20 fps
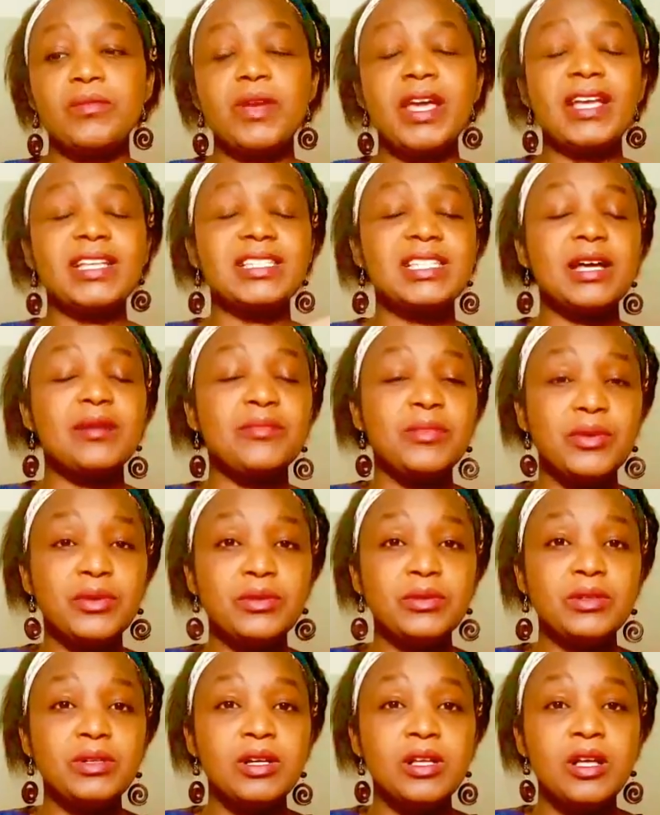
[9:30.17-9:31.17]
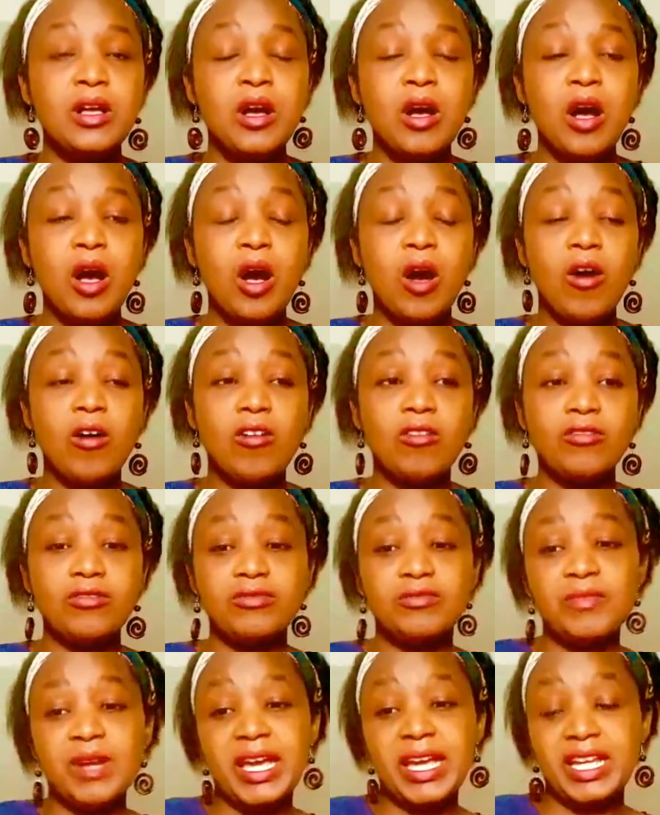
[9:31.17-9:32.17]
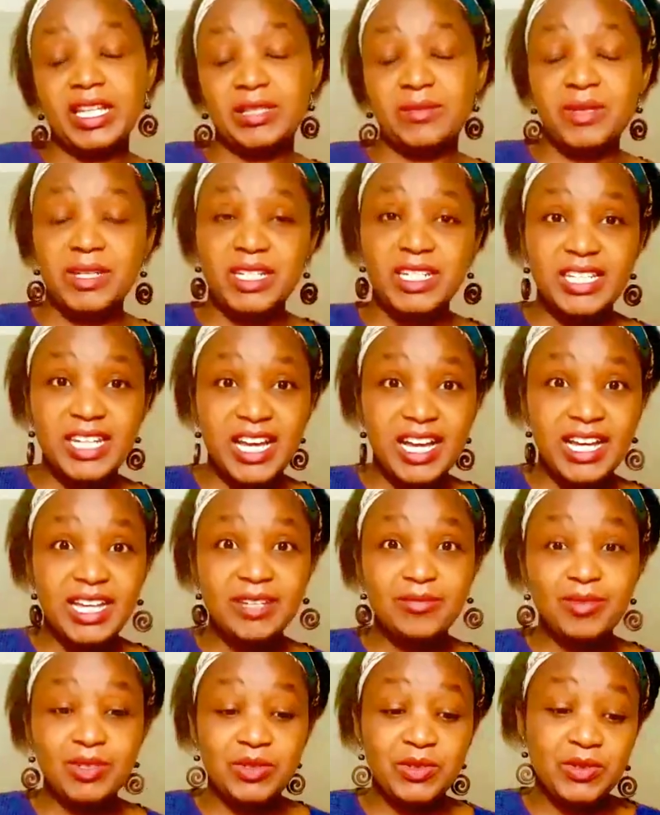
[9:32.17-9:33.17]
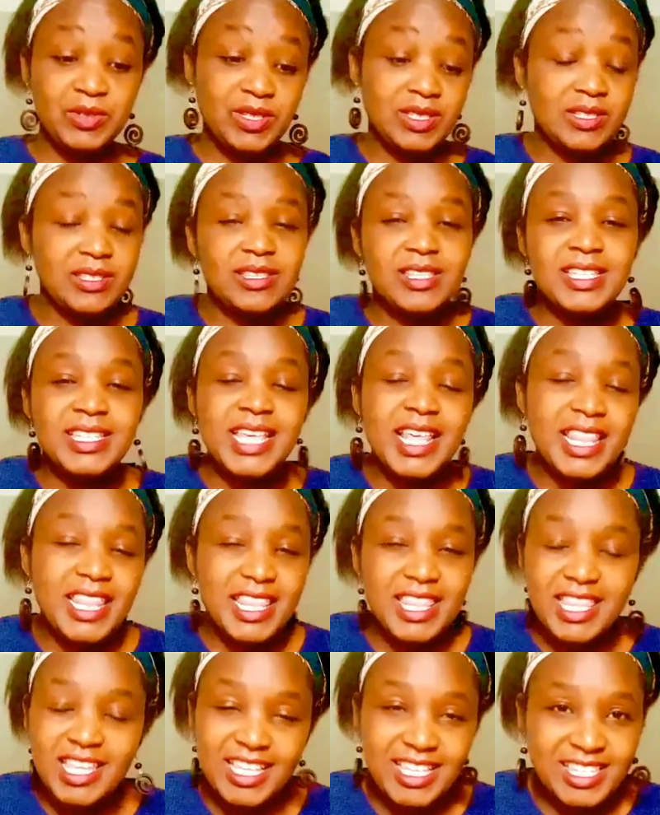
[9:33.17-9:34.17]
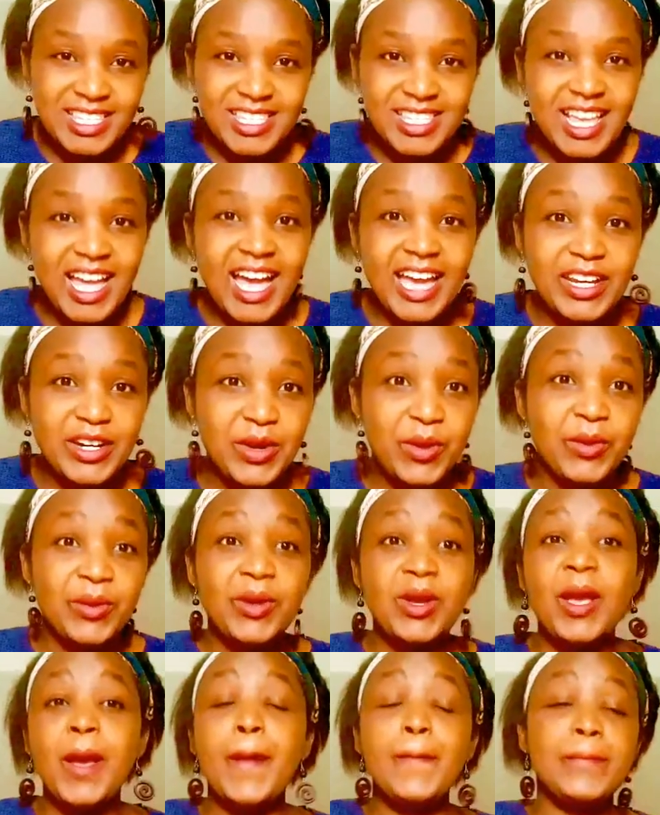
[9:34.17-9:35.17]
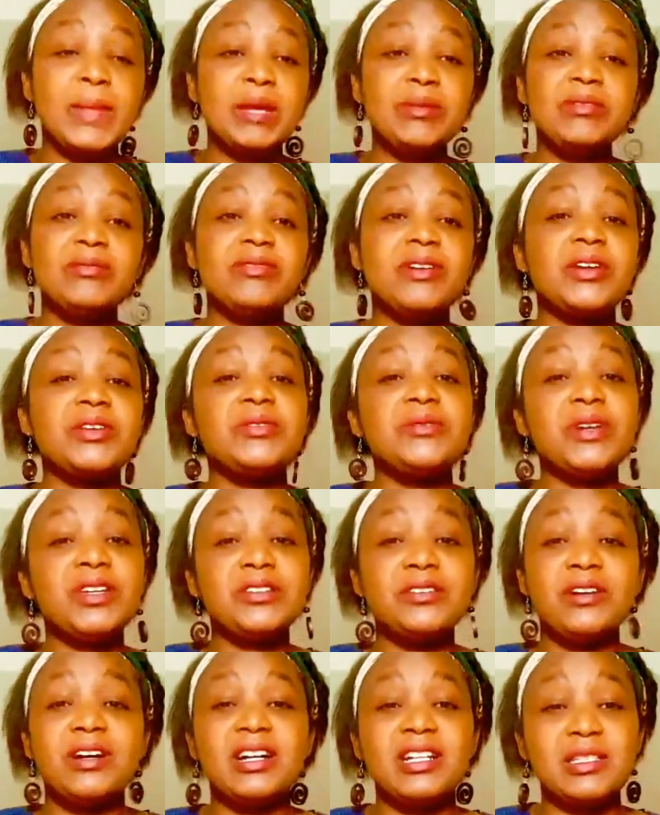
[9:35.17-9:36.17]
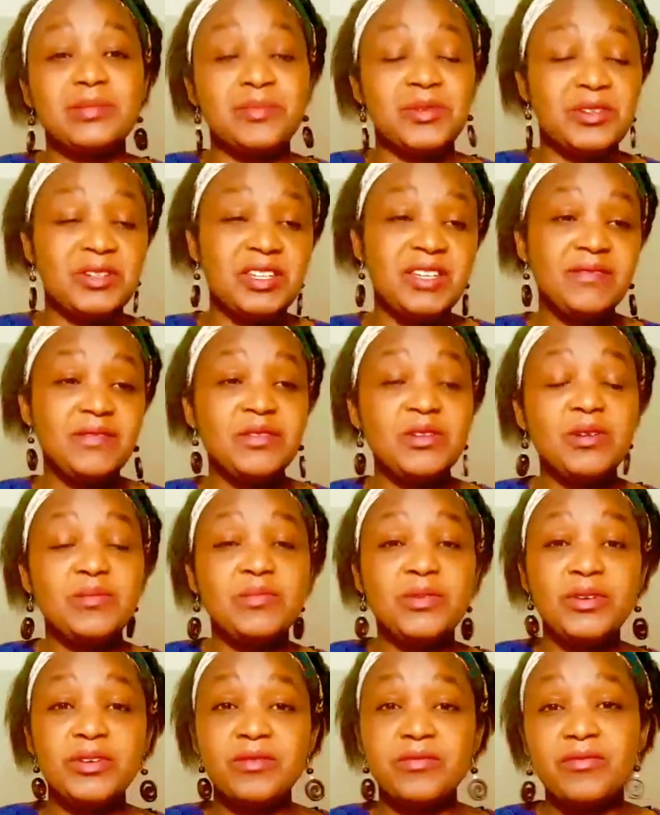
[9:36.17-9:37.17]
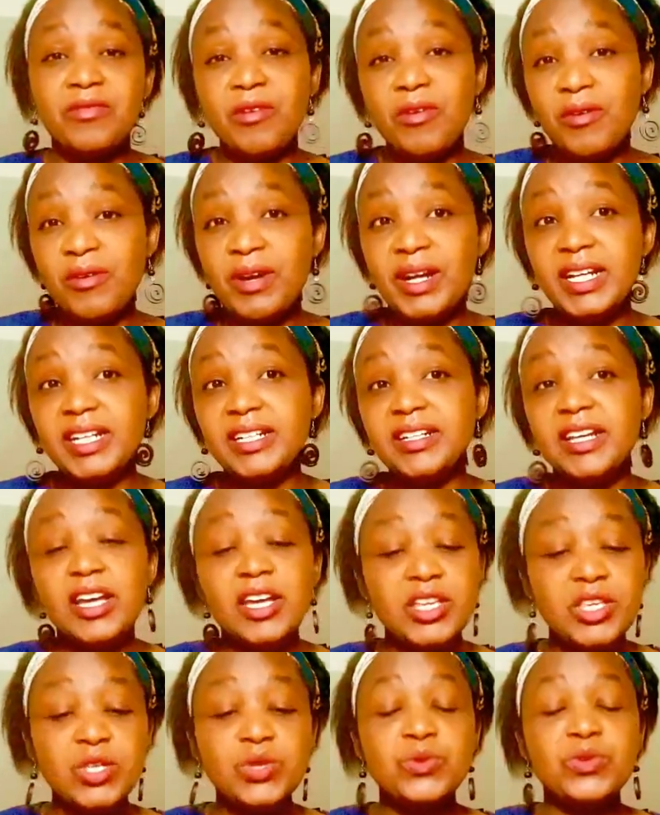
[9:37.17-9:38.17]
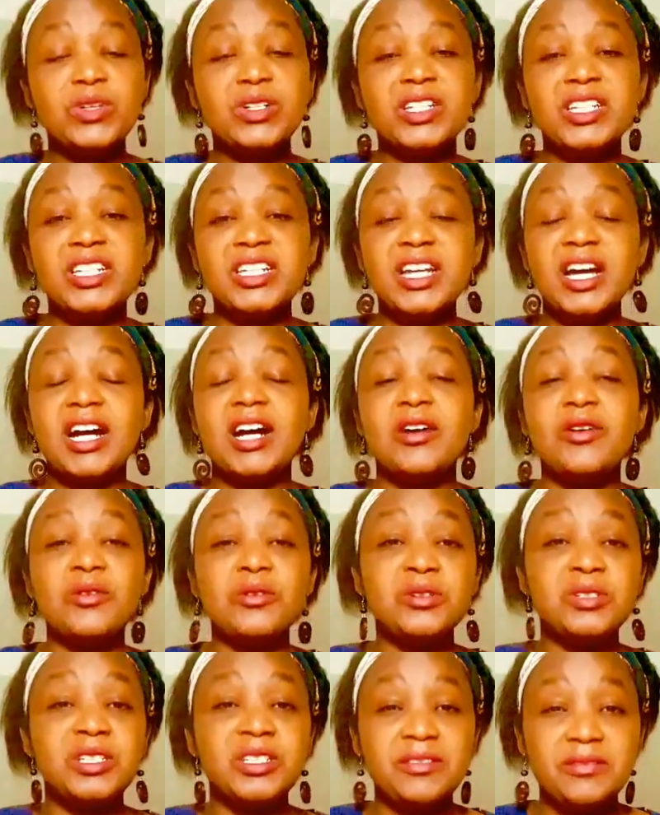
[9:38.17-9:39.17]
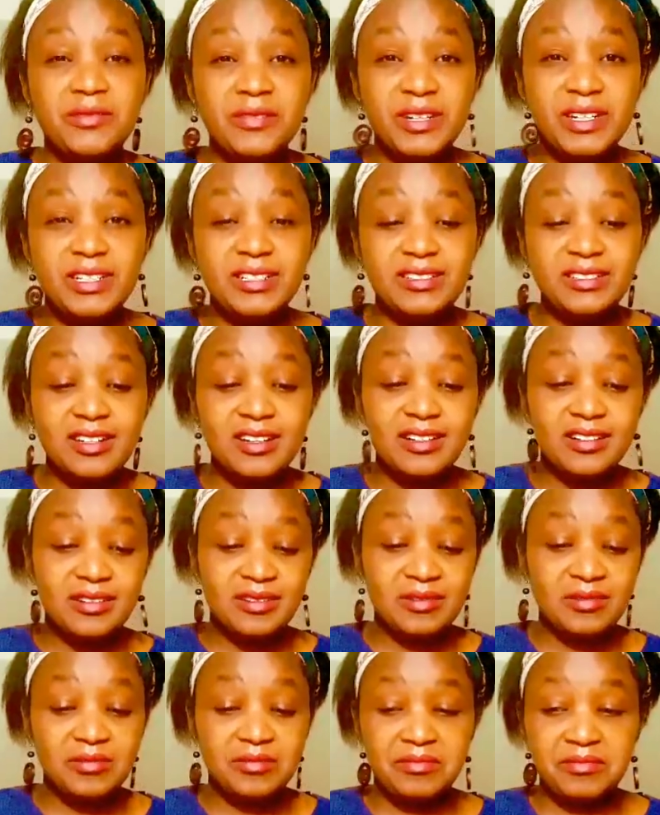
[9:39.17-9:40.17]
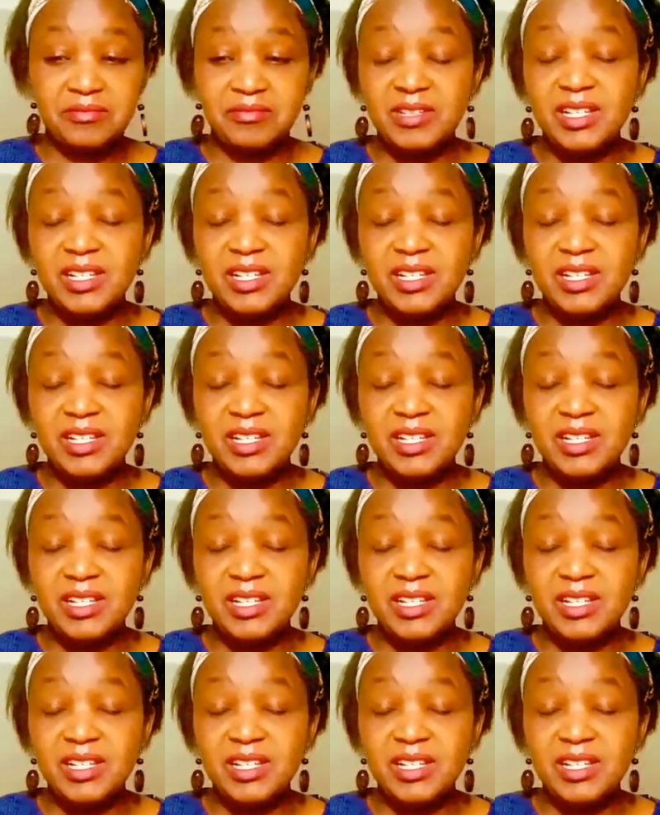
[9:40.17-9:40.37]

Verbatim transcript: example of my husband and I because these are the things I know maybe for you and your husband if you are both foreign you will need a whole different um,